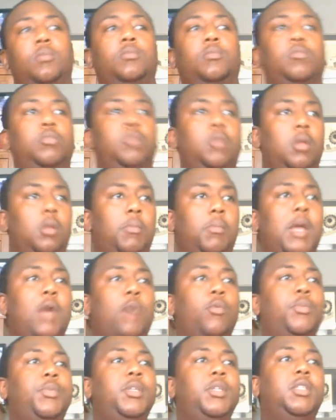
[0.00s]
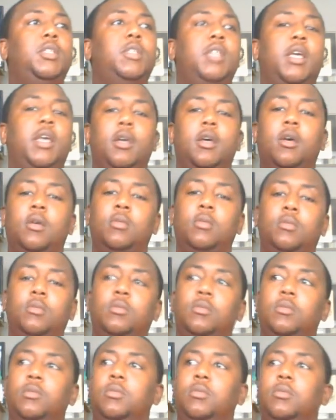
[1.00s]
I'm not with PTL.
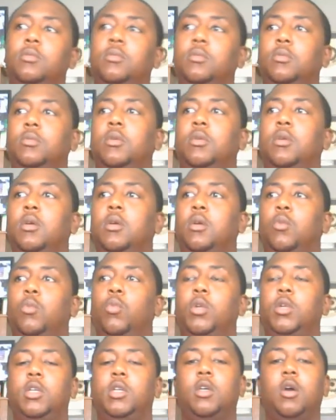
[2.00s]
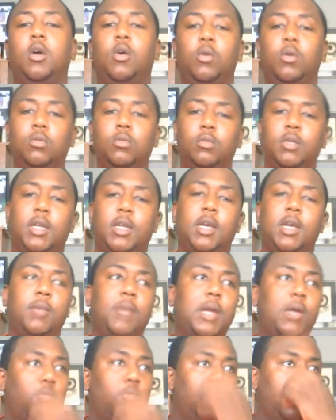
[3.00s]
Went to Coke. Now I'm
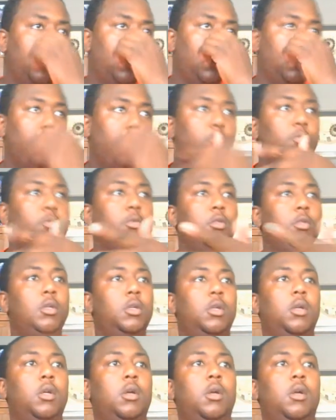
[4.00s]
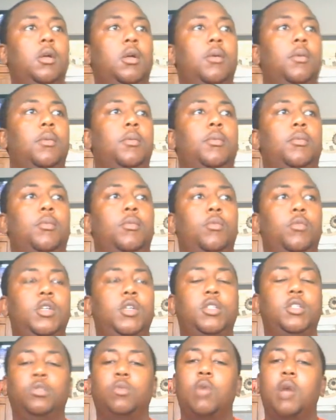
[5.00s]
not with Coke.
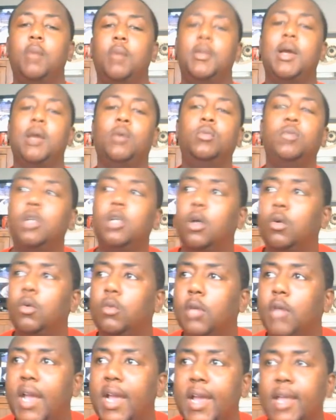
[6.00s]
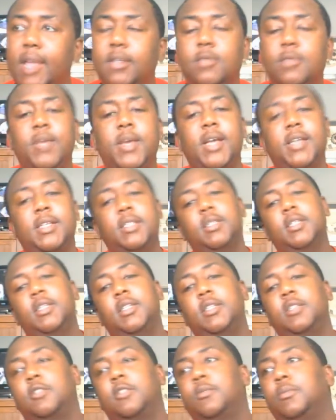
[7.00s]
Reasons why I'm not with Coke: I had some
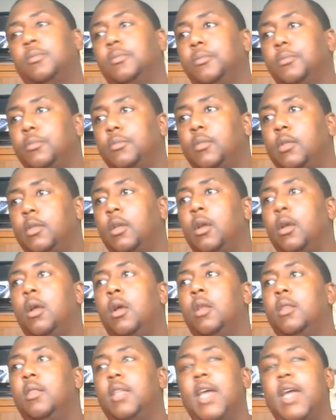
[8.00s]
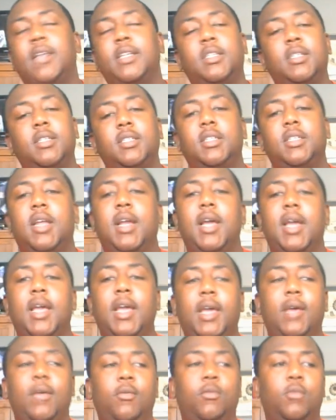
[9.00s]
accidents. The accidents that I
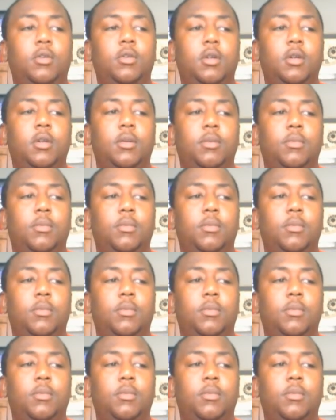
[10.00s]
had were,